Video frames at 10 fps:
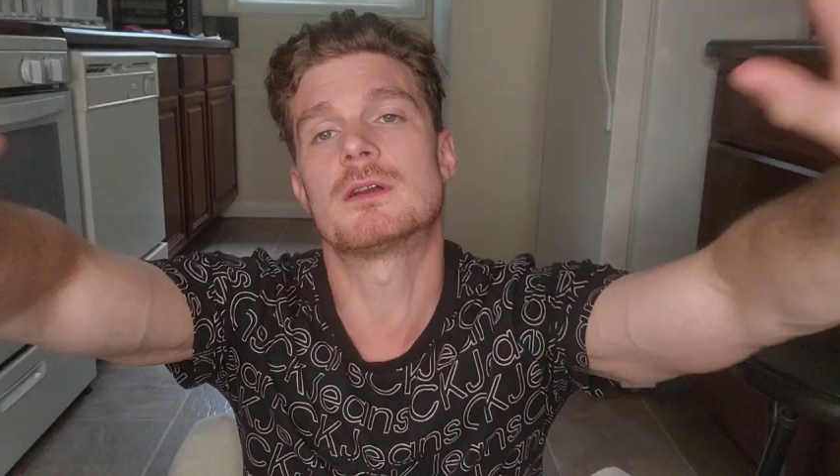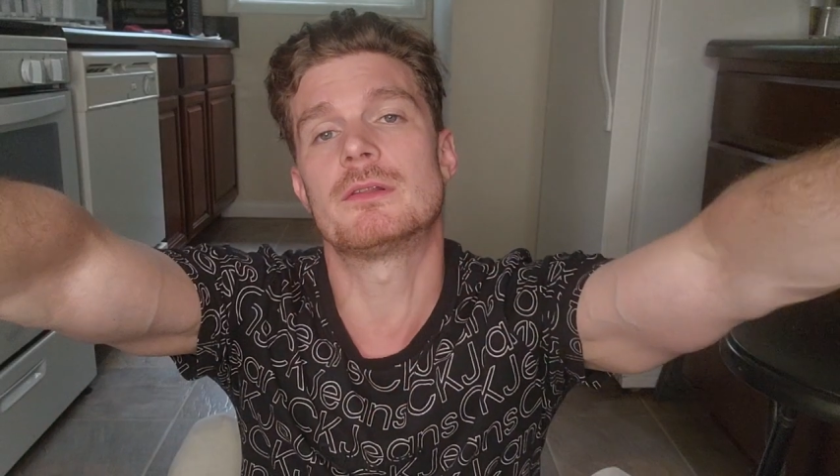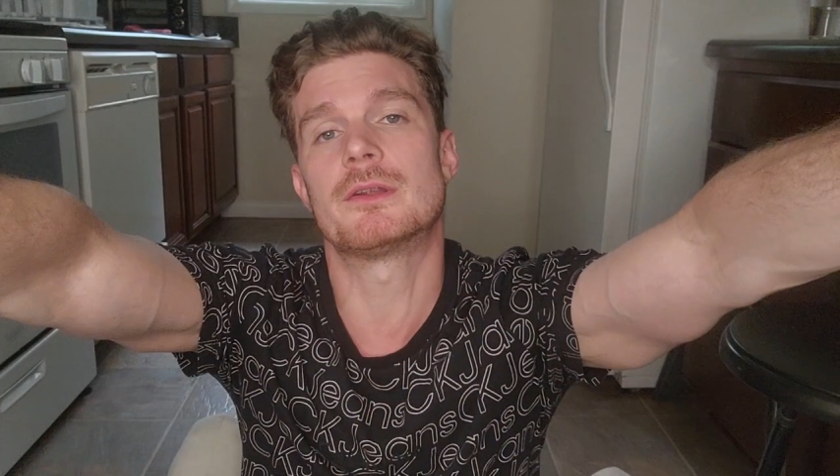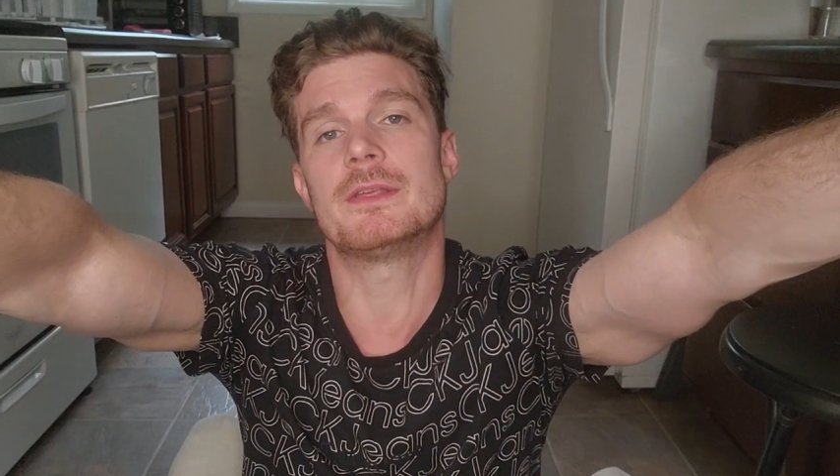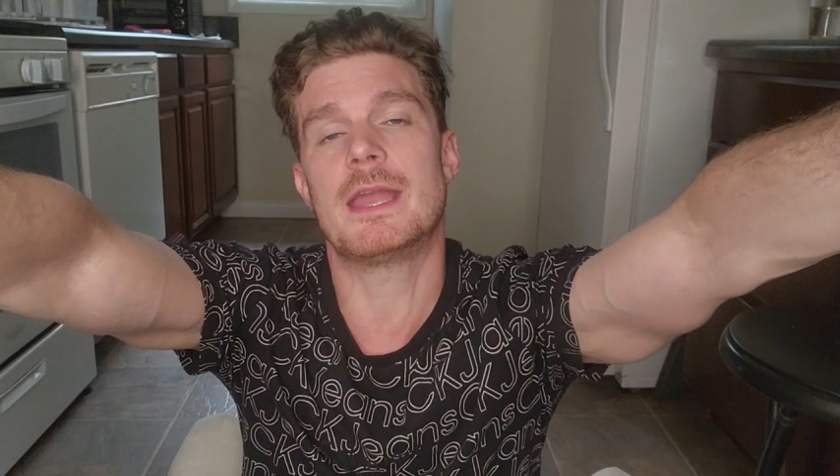to
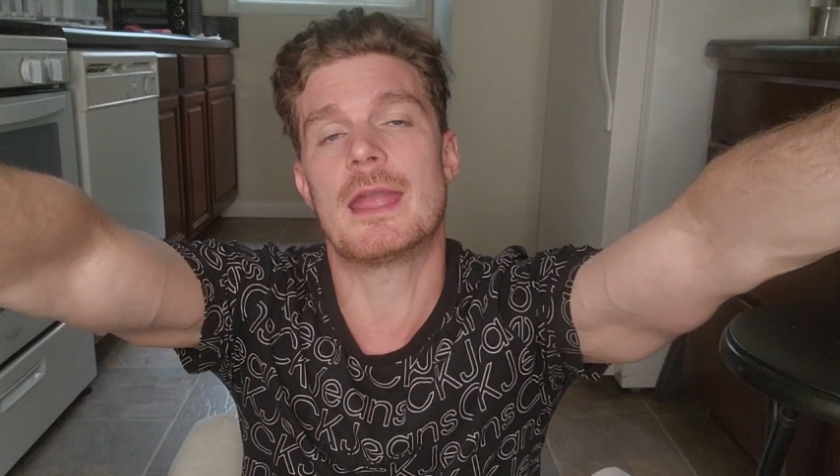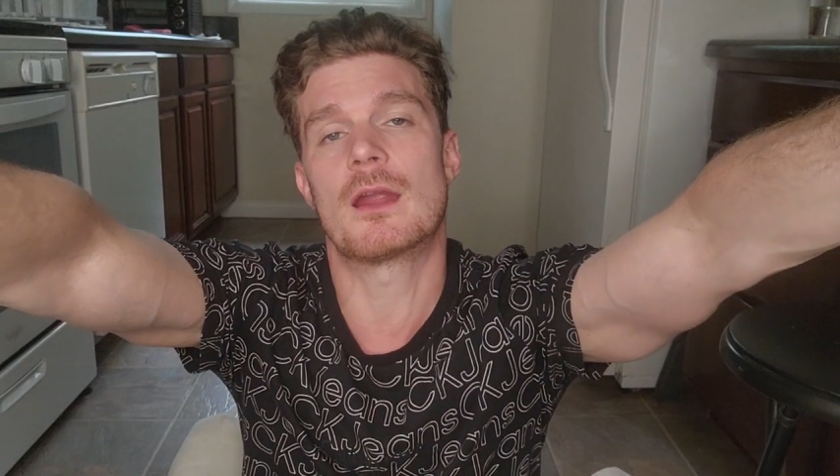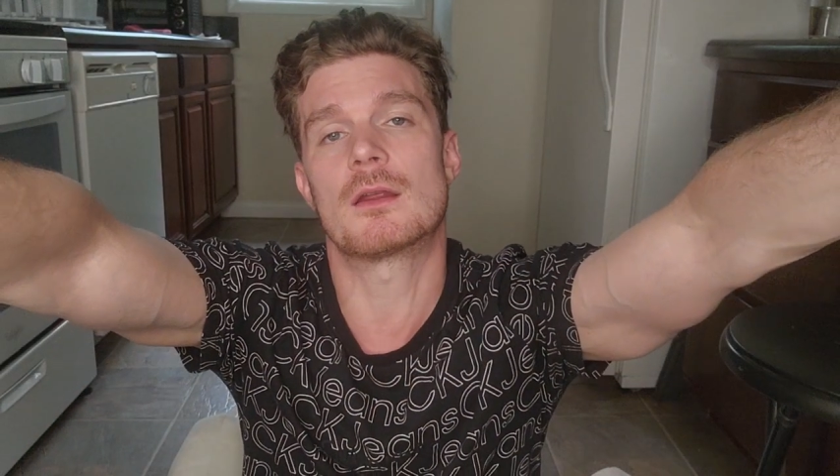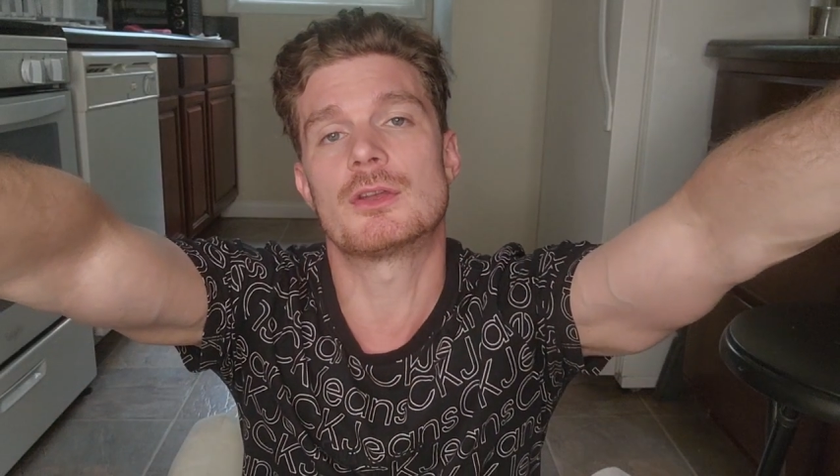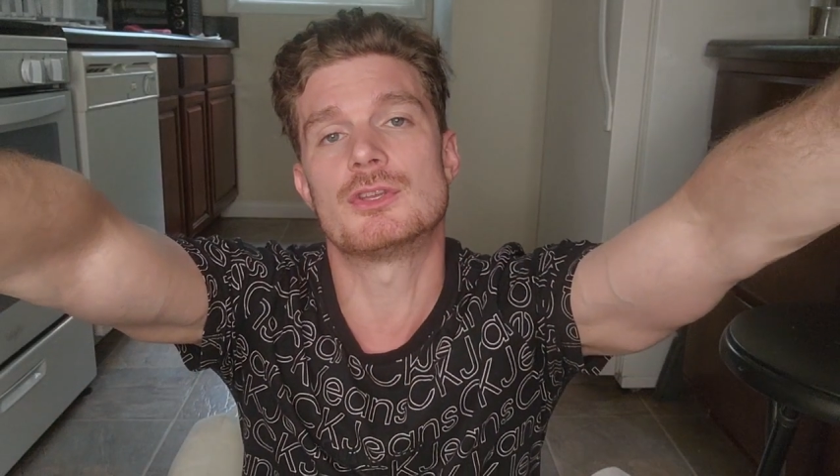clear the
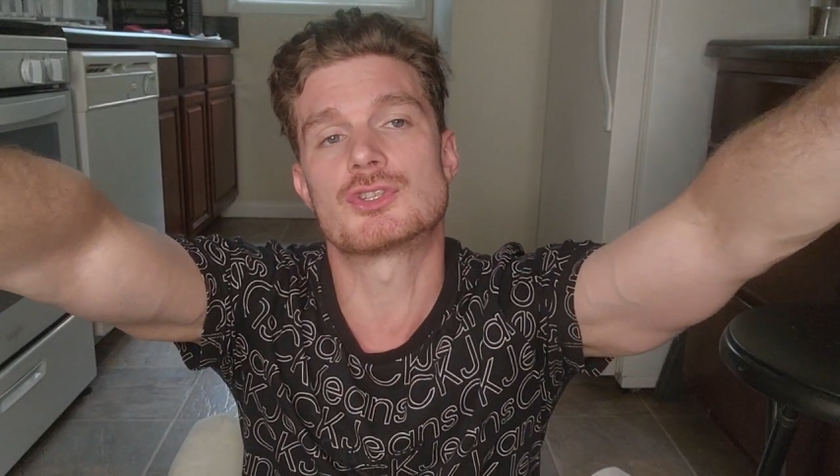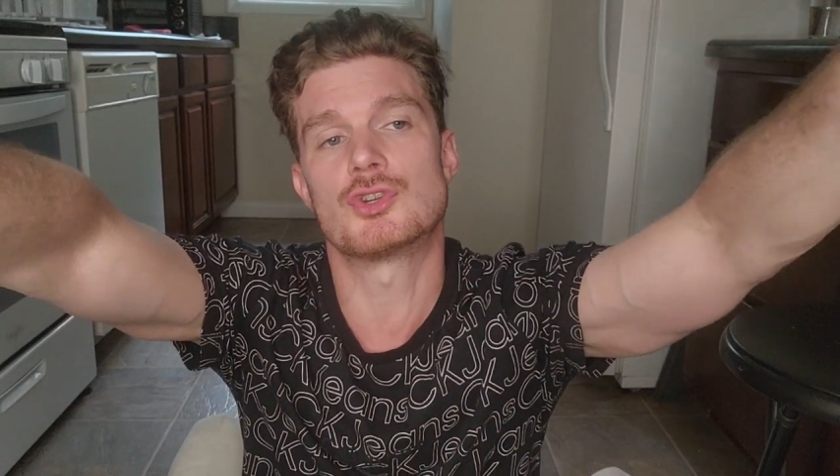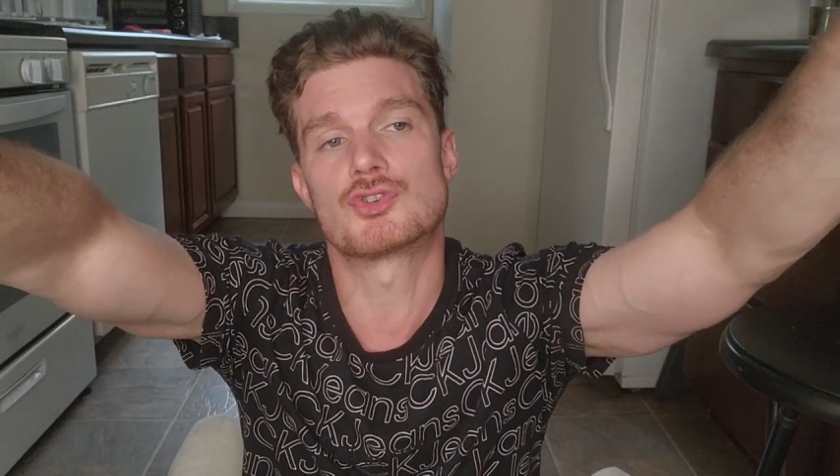air because